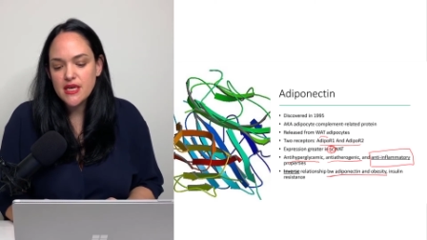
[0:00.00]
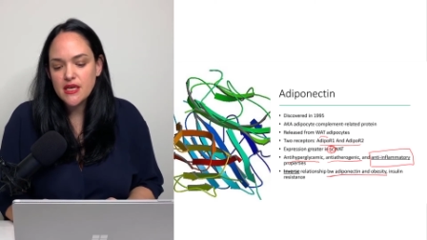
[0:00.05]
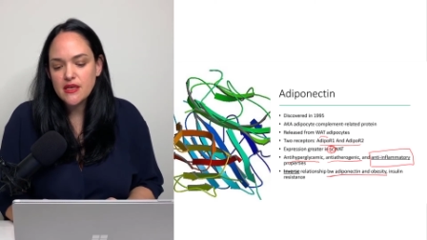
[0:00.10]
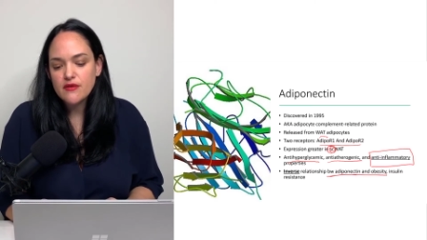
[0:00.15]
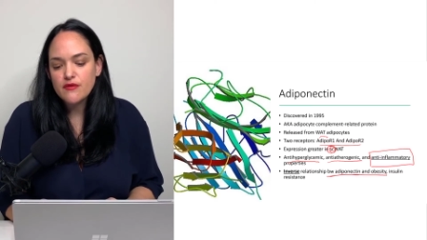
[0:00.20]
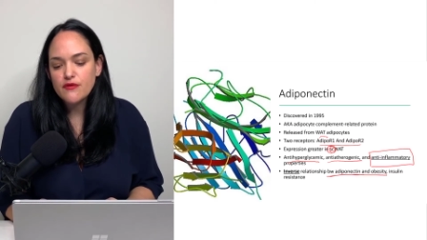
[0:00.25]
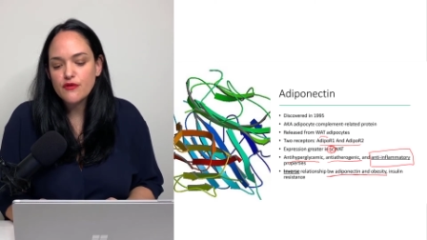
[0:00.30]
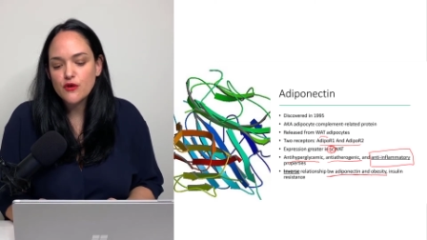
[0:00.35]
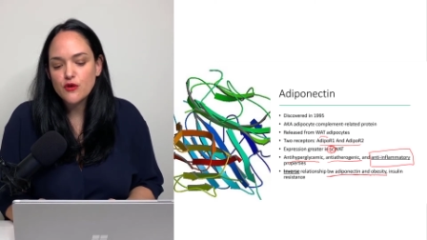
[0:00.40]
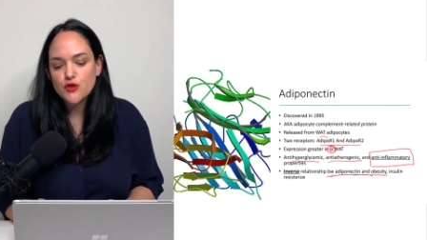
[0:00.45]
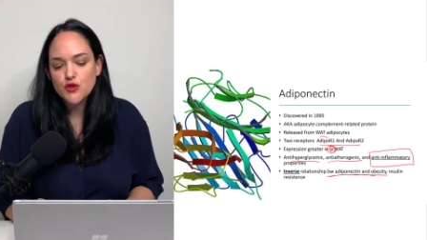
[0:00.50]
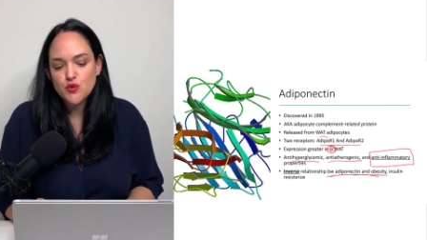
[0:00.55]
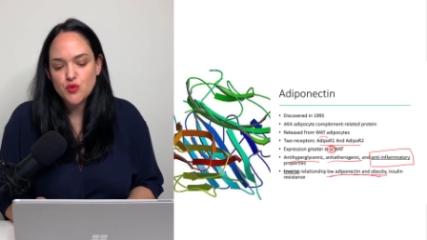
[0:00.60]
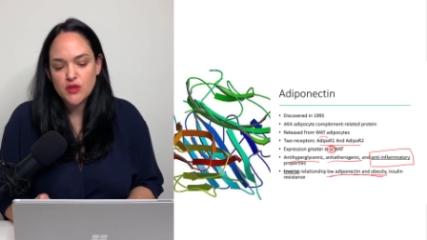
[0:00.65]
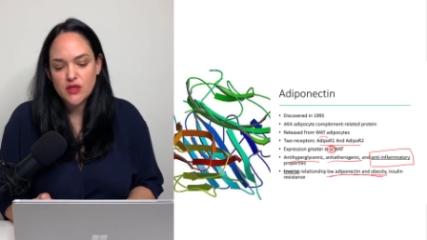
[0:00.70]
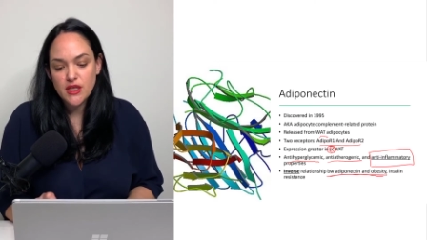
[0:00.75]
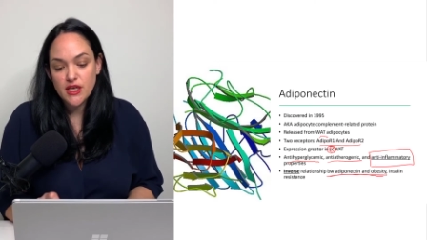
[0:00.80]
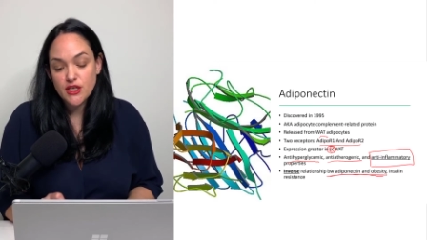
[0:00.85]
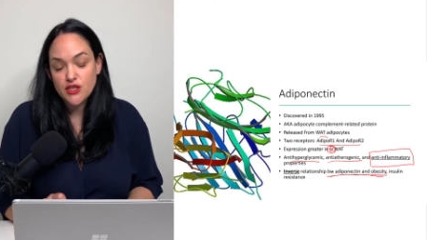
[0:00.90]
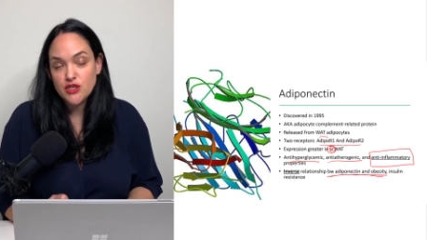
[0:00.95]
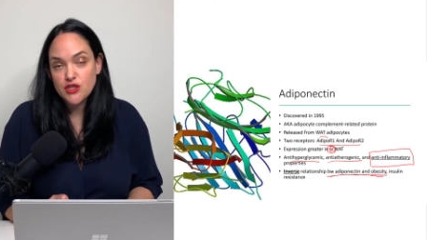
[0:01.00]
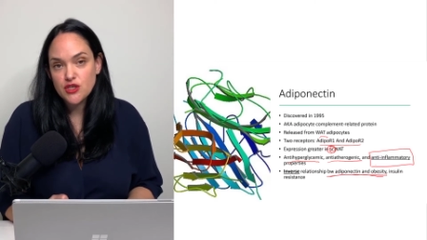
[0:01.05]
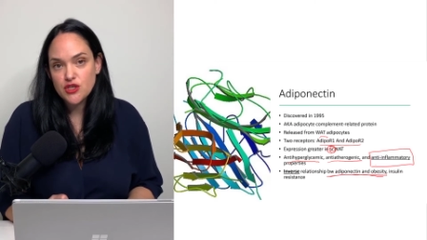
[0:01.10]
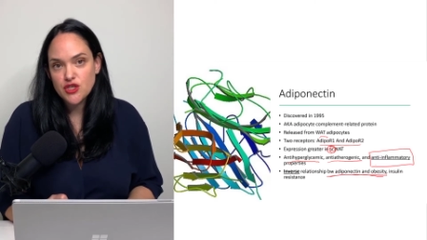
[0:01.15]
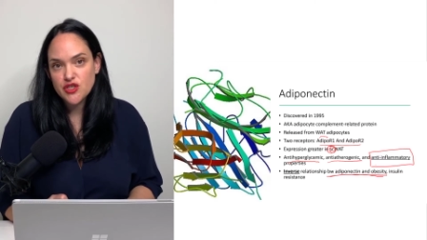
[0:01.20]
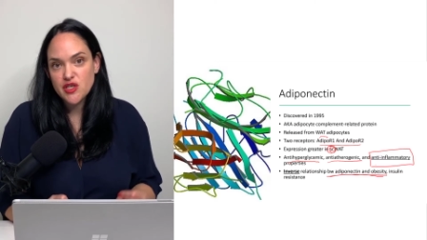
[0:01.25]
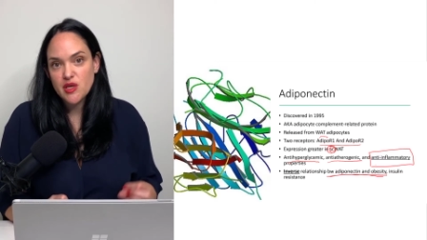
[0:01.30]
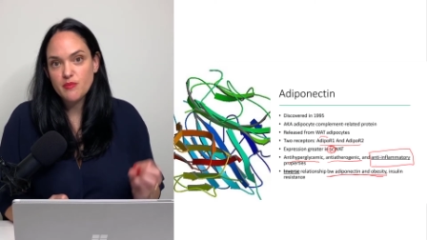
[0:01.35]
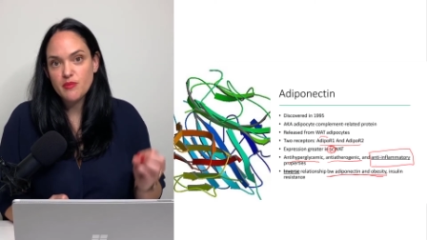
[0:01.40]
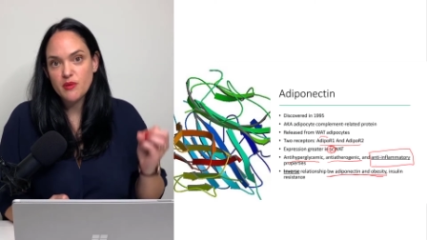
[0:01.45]
inverse
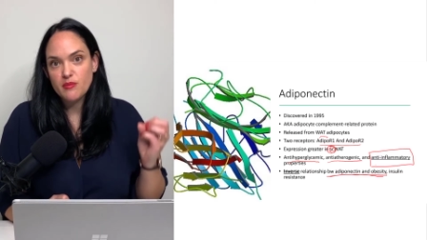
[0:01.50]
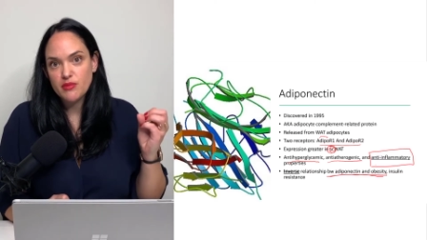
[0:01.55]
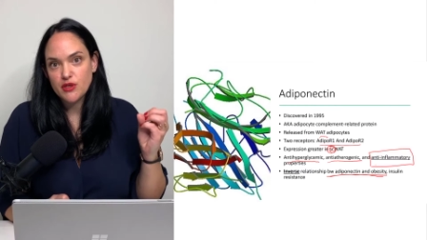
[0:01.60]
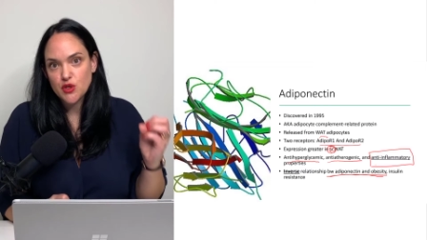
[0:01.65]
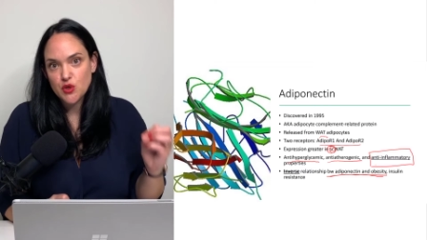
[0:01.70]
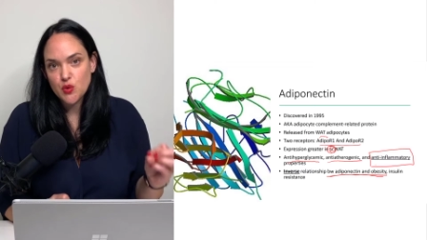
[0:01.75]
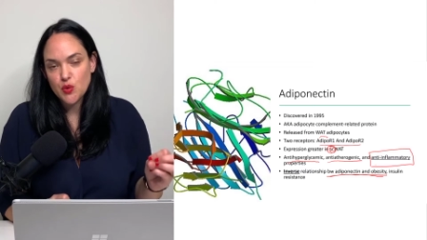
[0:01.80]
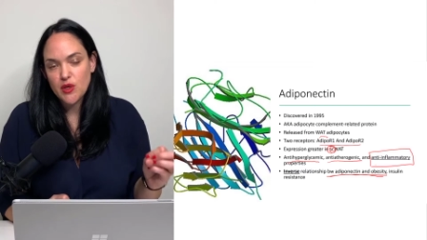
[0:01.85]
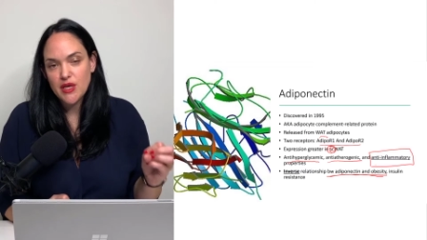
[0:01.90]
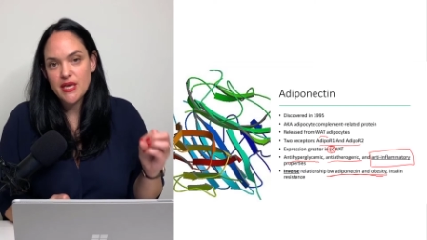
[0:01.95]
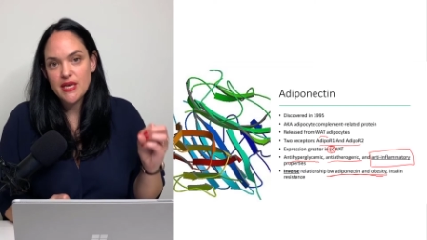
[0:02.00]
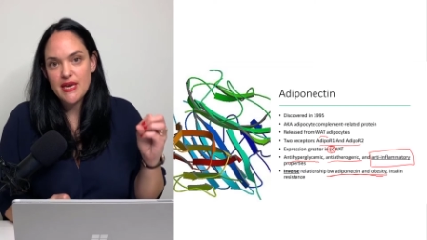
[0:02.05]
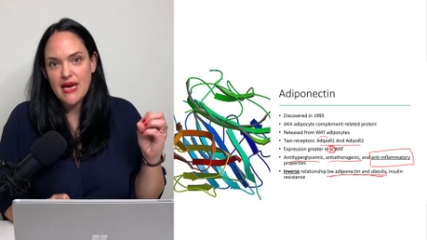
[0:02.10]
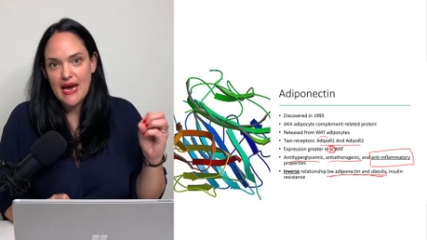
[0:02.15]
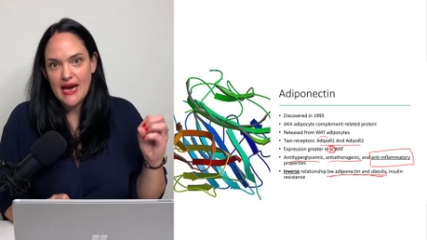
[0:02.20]
relationship between